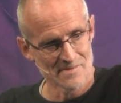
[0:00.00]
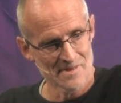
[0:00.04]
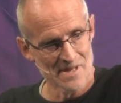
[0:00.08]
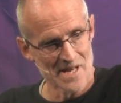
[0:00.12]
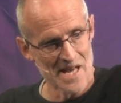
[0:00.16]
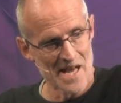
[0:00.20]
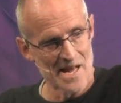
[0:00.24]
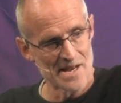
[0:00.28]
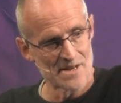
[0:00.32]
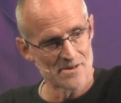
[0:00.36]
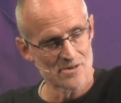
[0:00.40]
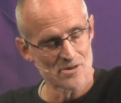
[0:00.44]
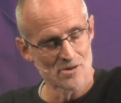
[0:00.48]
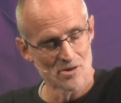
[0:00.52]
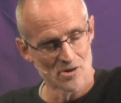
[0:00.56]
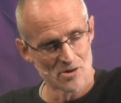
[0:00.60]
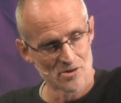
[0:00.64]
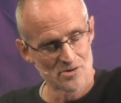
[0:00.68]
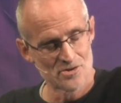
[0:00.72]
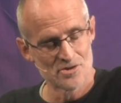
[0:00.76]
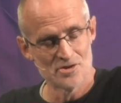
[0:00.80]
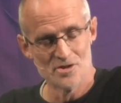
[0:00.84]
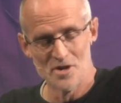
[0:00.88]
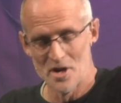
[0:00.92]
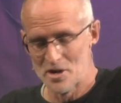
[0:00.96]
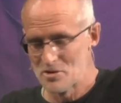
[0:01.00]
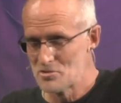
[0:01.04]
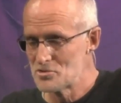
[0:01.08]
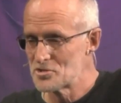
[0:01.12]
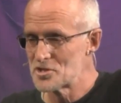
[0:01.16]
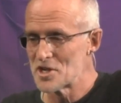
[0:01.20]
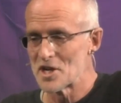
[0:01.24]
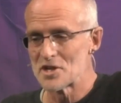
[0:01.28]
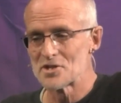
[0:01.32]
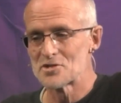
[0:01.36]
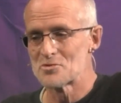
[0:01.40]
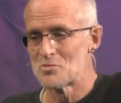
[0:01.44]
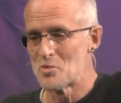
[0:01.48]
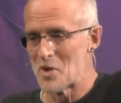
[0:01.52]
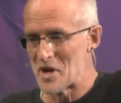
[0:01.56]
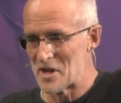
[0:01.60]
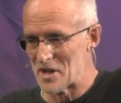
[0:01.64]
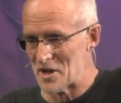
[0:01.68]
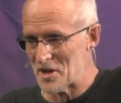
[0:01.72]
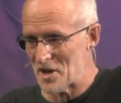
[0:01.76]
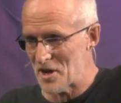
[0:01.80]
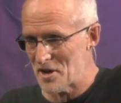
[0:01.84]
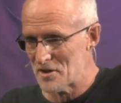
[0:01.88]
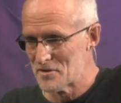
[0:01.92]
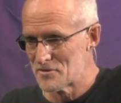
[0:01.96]
And God knows us well
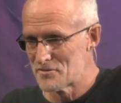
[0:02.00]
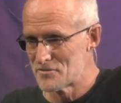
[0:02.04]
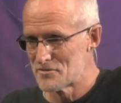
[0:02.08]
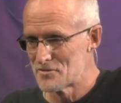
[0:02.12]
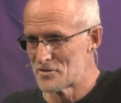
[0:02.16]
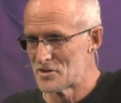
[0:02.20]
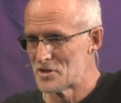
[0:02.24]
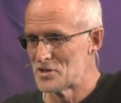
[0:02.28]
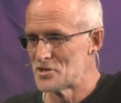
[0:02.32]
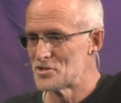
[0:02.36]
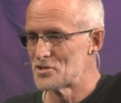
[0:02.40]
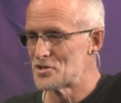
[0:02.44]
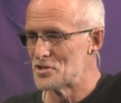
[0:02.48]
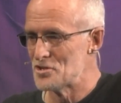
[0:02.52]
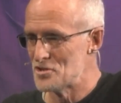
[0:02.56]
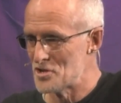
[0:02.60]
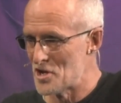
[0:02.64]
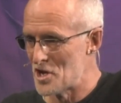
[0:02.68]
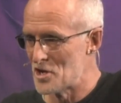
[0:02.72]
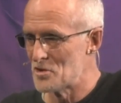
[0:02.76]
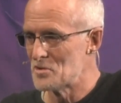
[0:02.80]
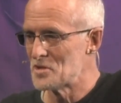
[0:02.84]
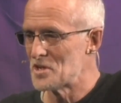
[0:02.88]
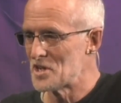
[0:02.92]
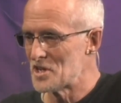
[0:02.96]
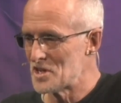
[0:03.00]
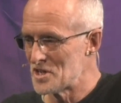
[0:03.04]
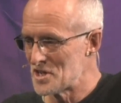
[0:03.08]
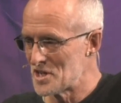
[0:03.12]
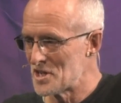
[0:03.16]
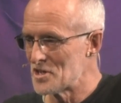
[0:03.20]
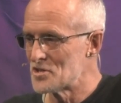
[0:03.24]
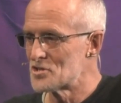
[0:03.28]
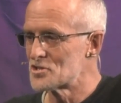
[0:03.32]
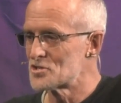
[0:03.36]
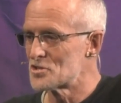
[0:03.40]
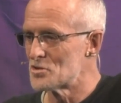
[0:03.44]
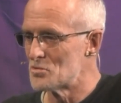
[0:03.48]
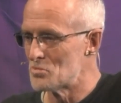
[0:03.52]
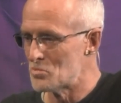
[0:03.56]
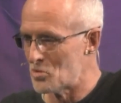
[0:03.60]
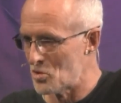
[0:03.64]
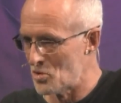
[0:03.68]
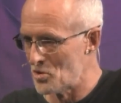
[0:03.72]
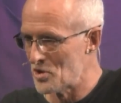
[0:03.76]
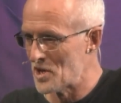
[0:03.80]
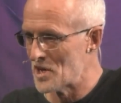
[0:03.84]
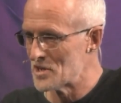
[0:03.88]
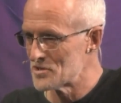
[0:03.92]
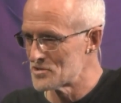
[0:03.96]
enough to know he needs to
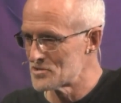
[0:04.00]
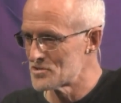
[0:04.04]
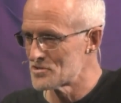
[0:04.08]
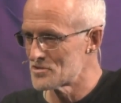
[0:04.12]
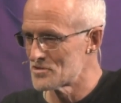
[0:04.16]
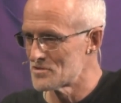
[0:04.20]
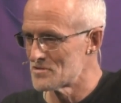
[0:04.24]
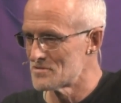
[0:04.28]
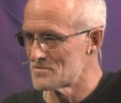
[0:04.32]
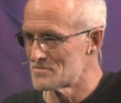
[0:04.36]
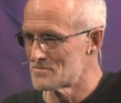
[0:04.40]
warn us.